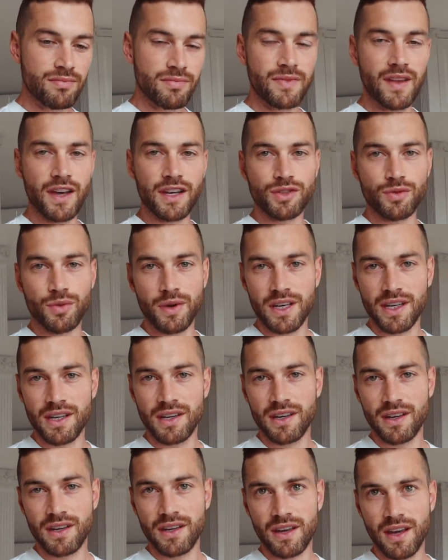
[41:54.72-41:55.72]
next
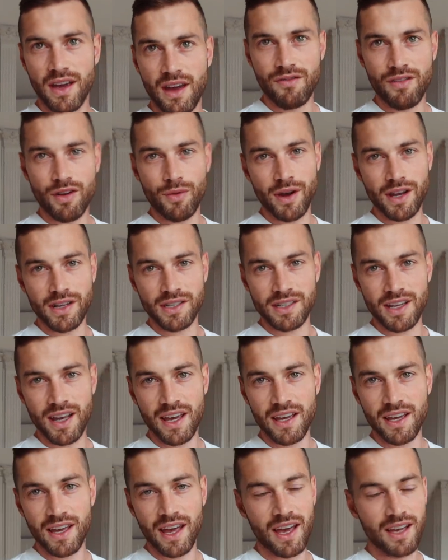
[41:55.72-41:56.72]
week, every
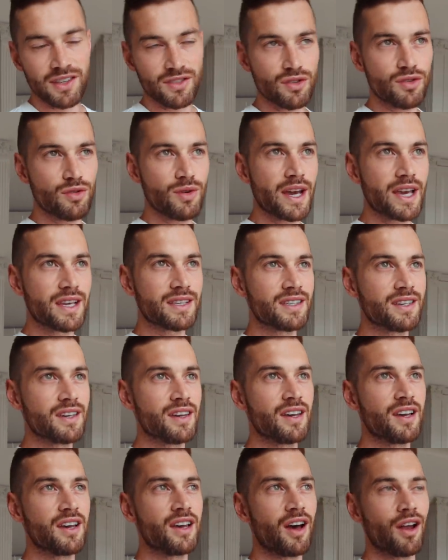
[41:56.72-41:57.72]
Wednesday, as always.
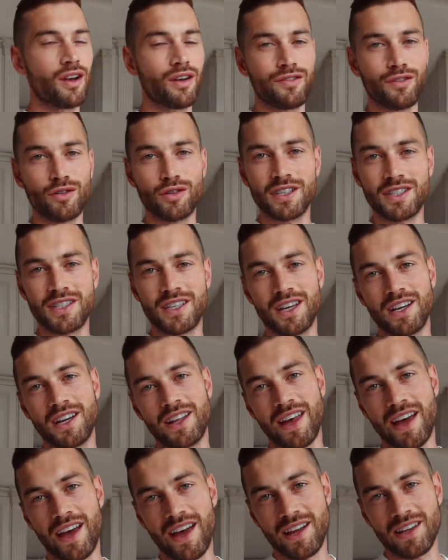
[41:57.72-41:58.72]
I look forward to seeing you
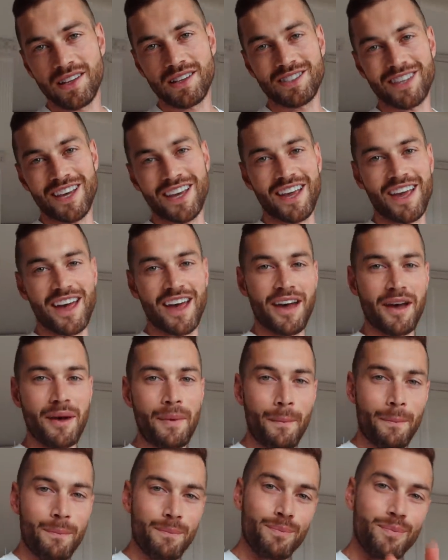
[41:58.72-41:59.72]
there. Take care.
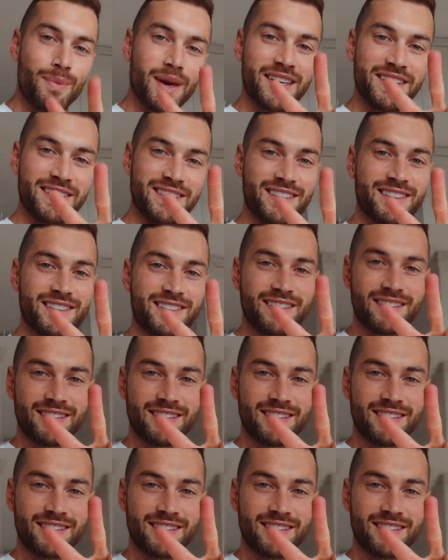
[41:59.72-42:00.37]
Peace.